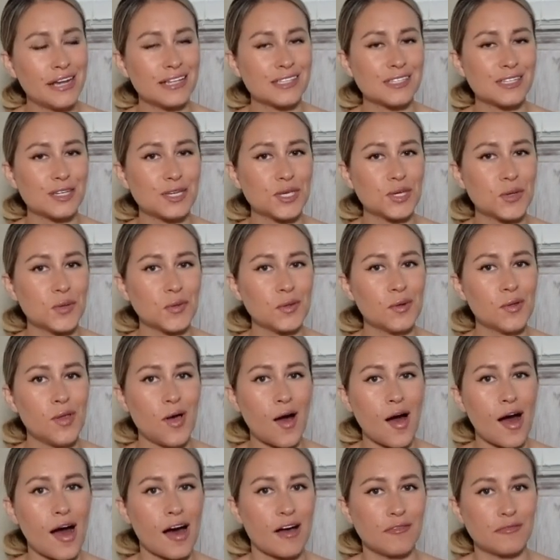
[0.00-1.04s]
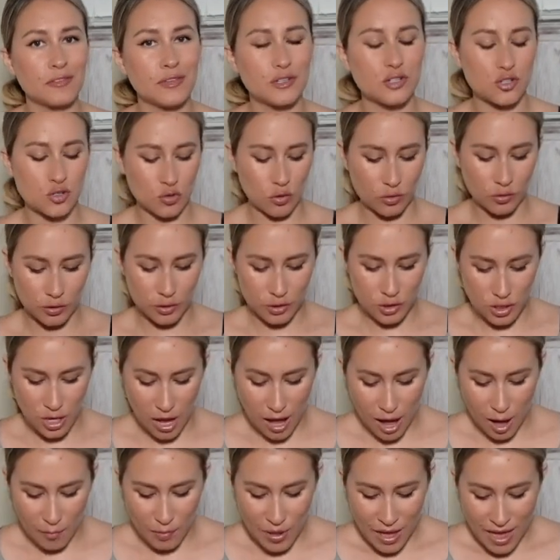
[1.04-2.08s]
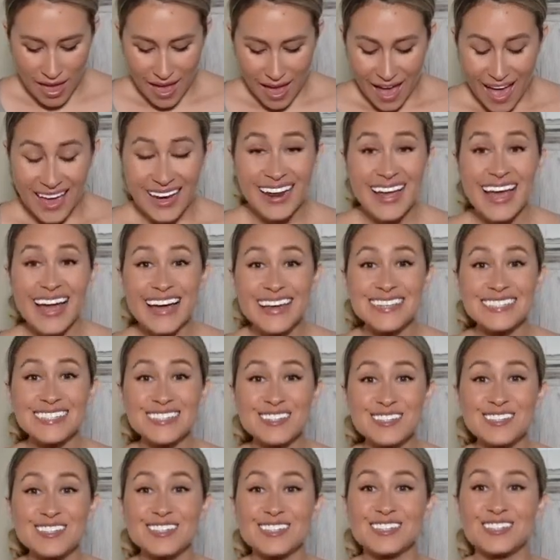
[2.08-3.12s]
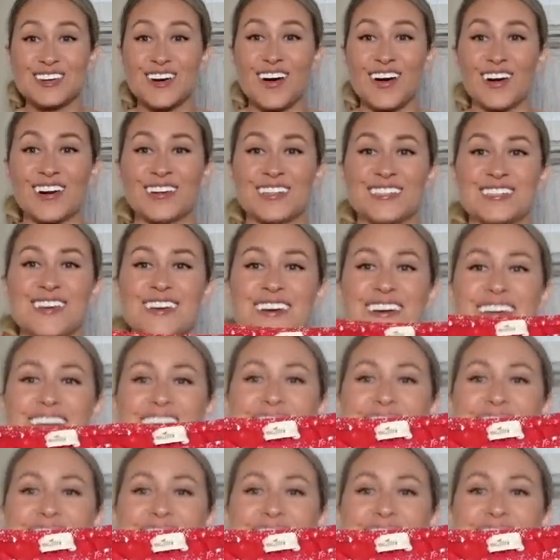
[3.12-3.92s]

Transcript: It's a cute little off-the-shoulder top, and it has little stars on